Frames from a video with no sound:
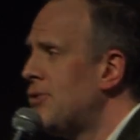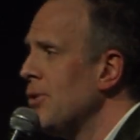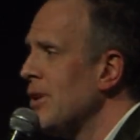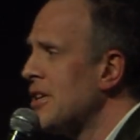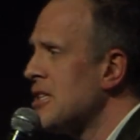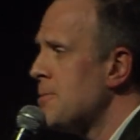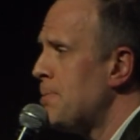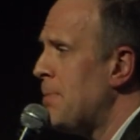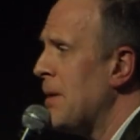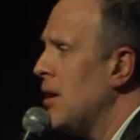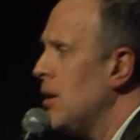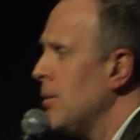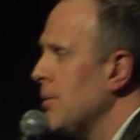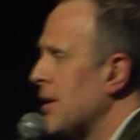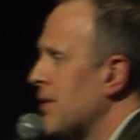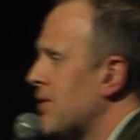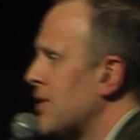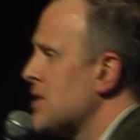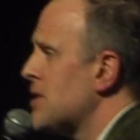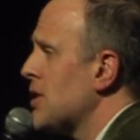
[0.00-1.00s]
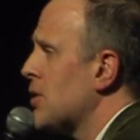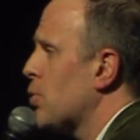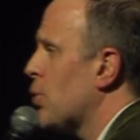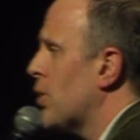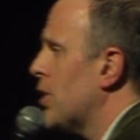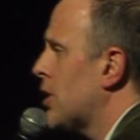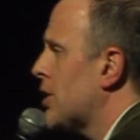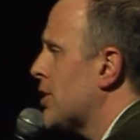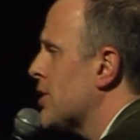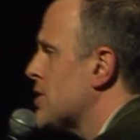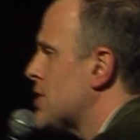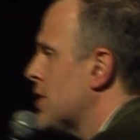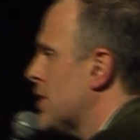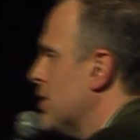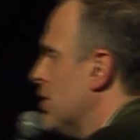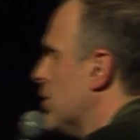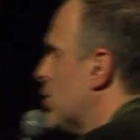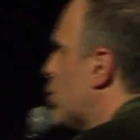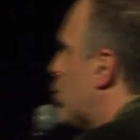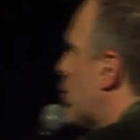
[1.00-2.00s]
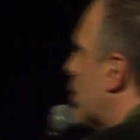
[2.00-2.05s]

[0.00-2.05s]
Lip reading: to experiment. Does it work? Does it not